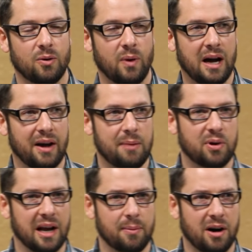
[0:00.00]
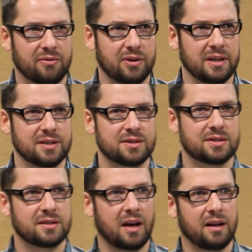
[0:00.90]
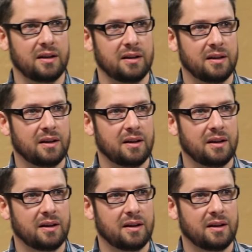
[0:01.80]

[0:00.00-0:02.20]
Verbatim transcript: wow, Abraham offered his son